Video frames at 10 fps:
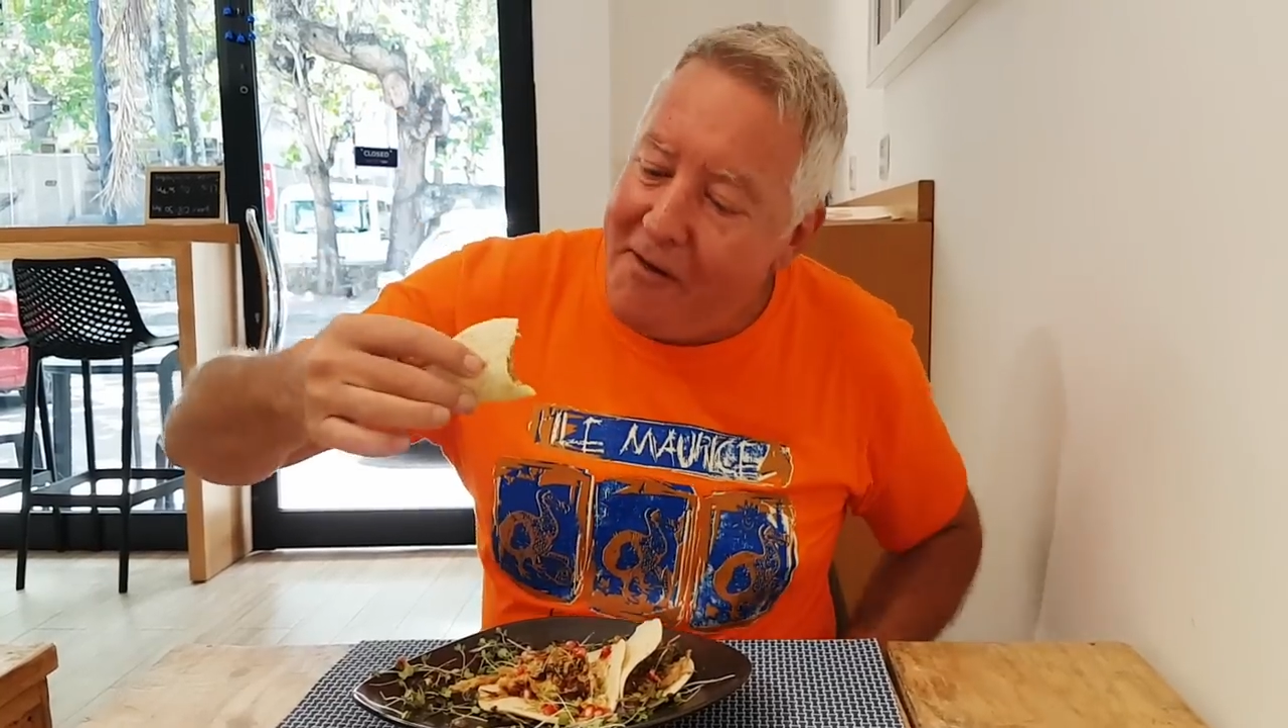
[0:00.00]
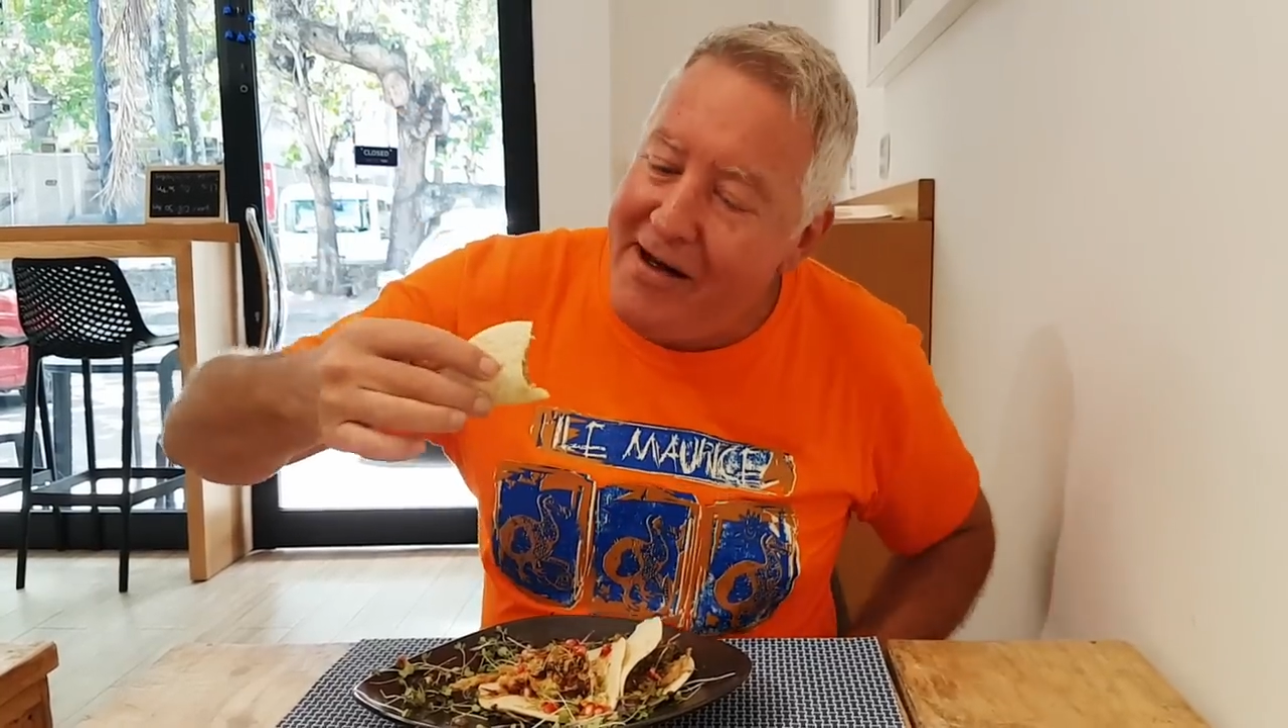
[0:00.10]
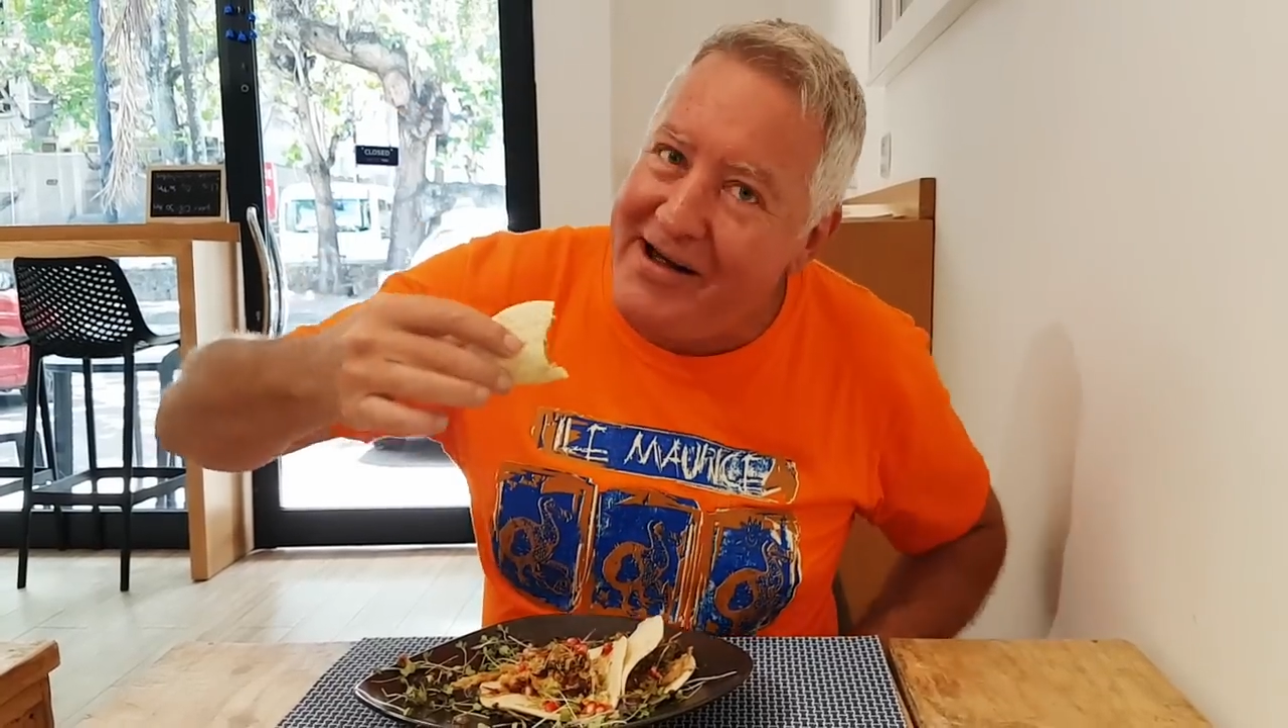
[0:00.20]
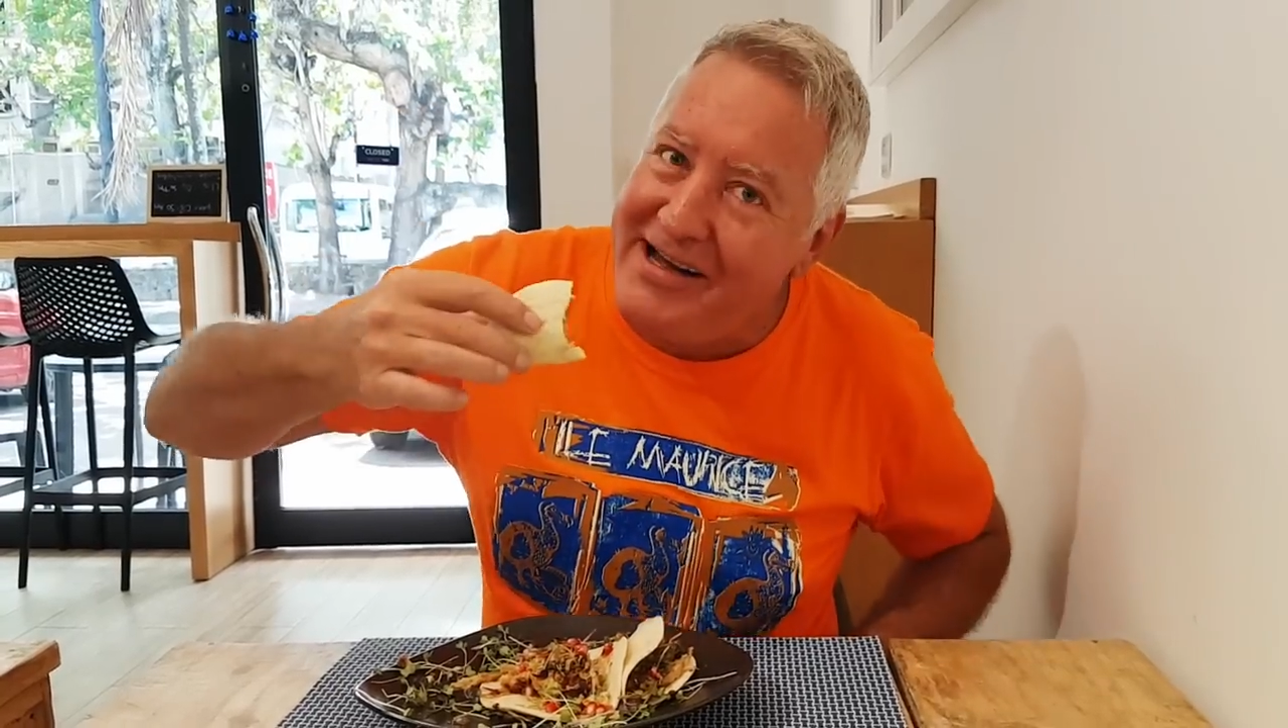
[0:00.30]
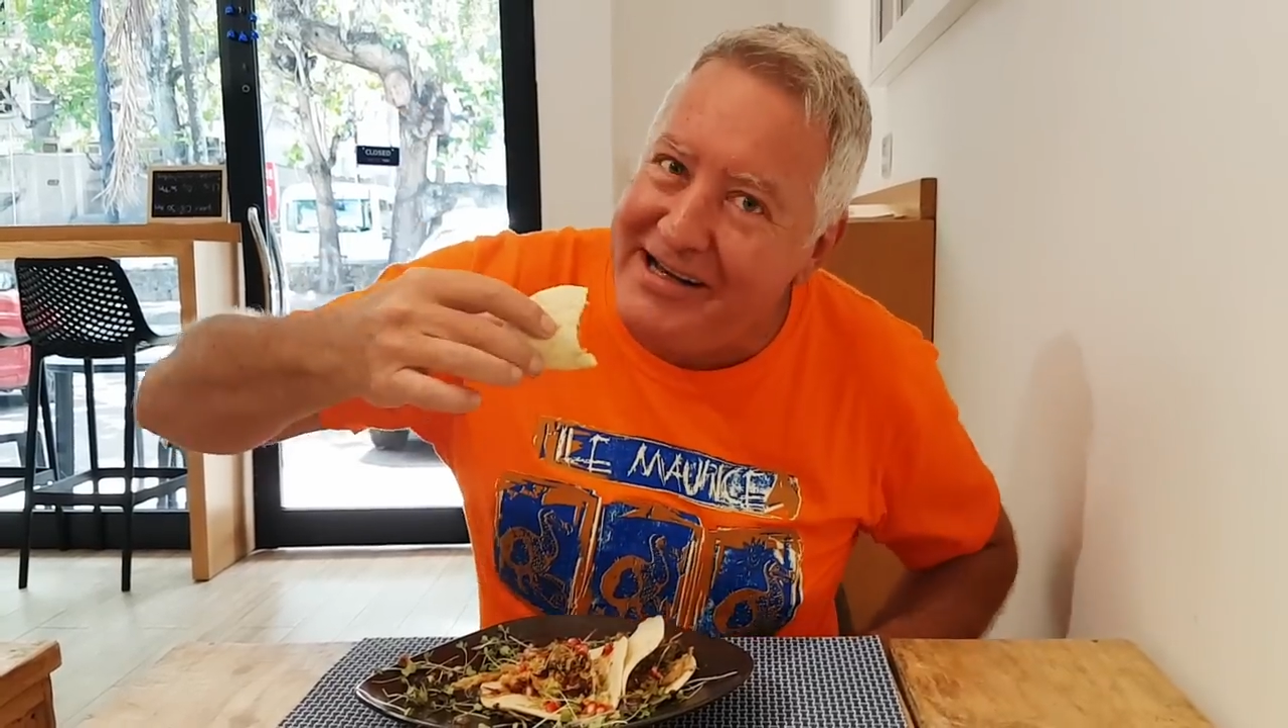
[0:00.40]

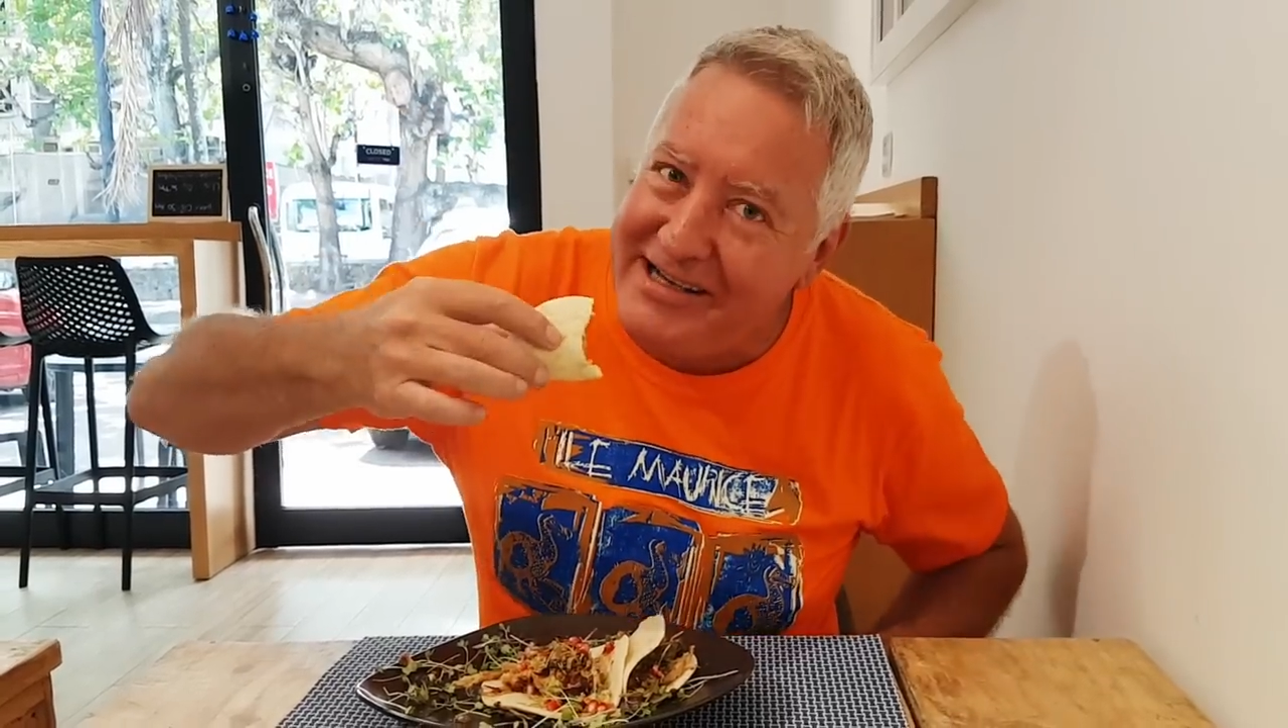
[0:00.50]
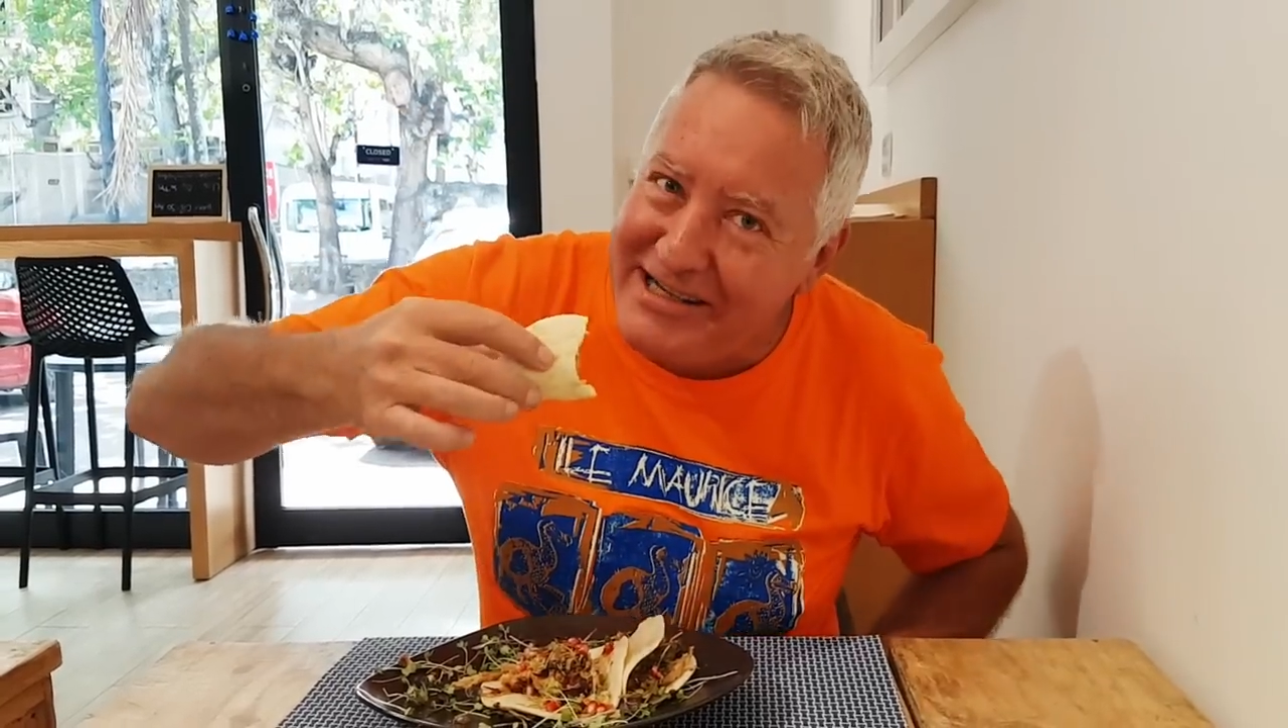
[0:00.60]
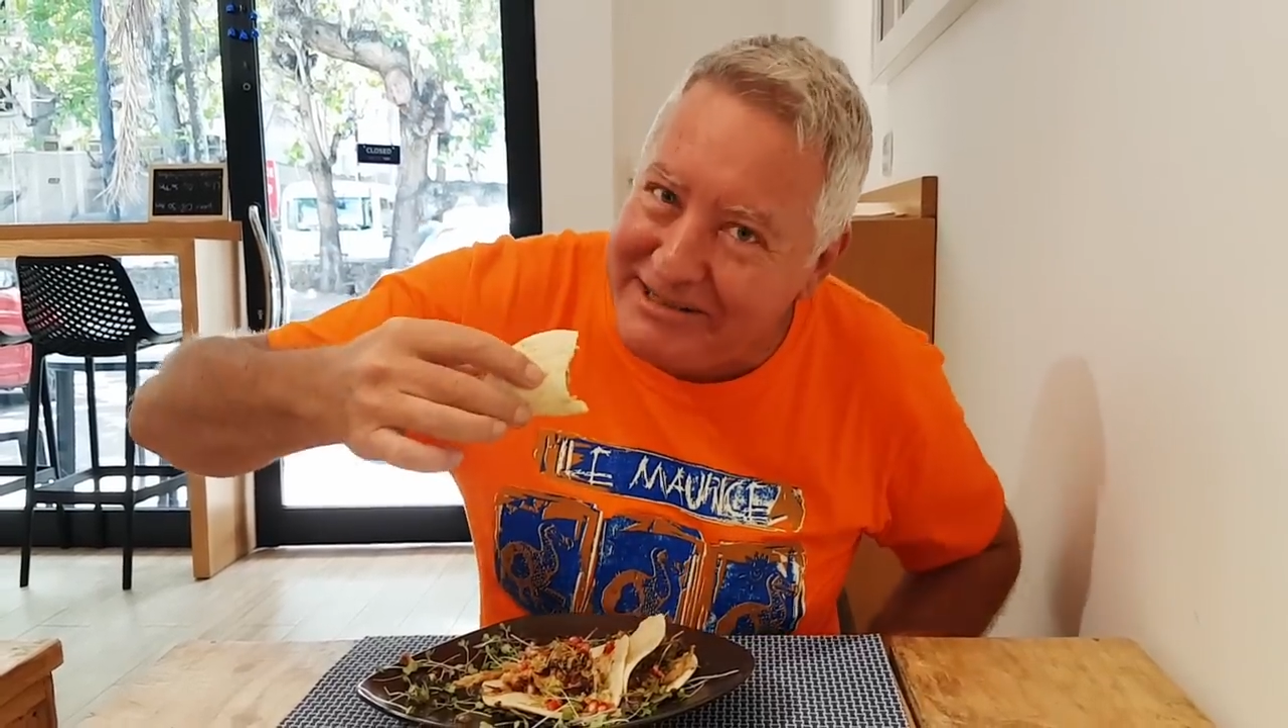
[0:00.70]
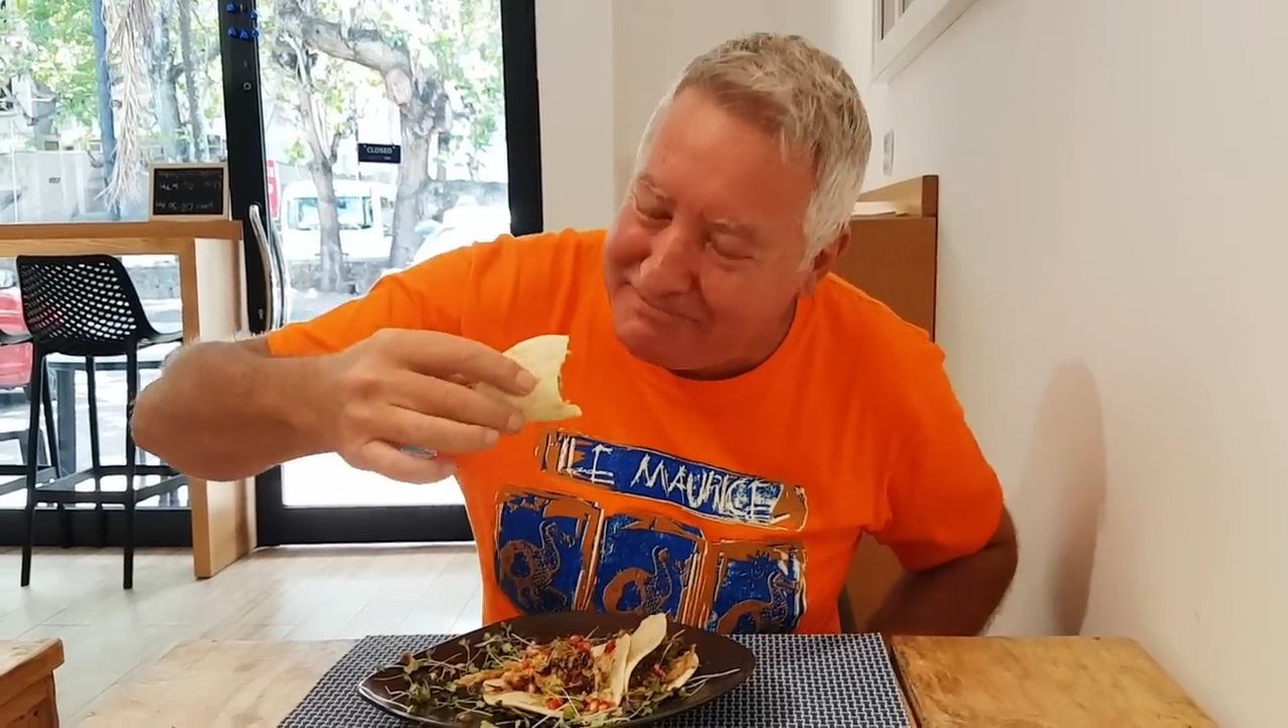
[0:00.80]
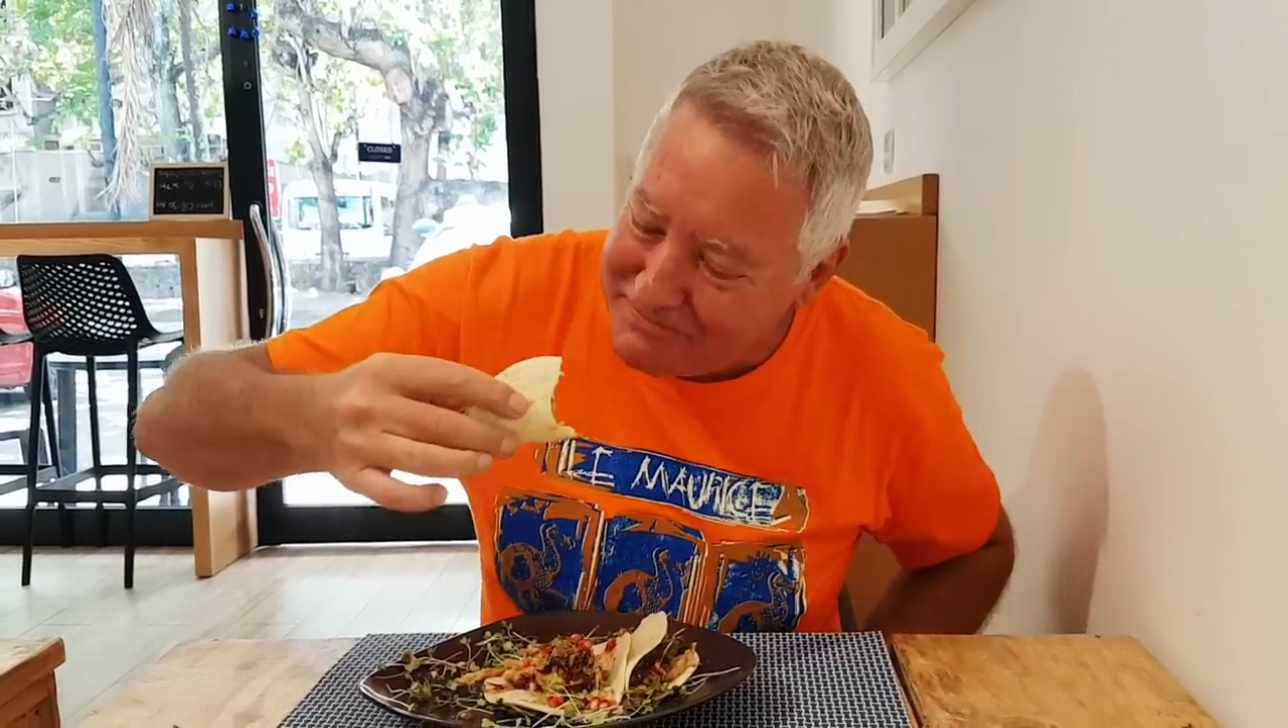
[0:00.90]

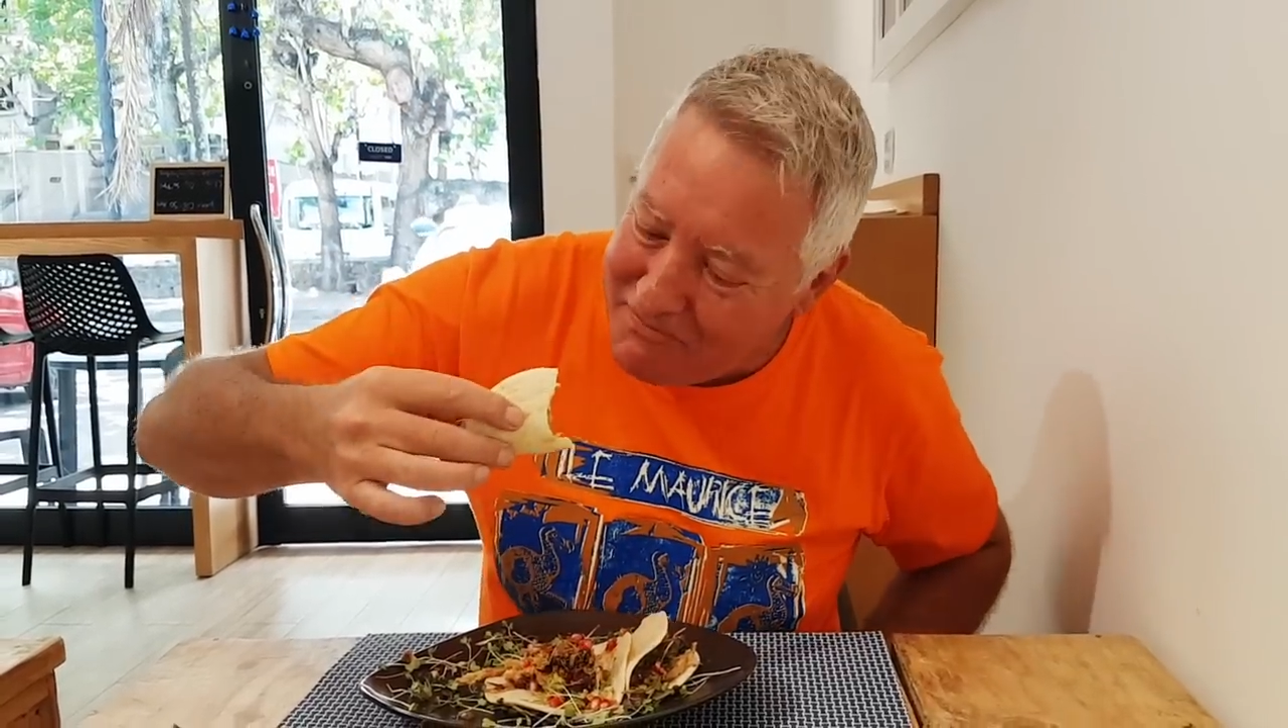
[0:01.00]
It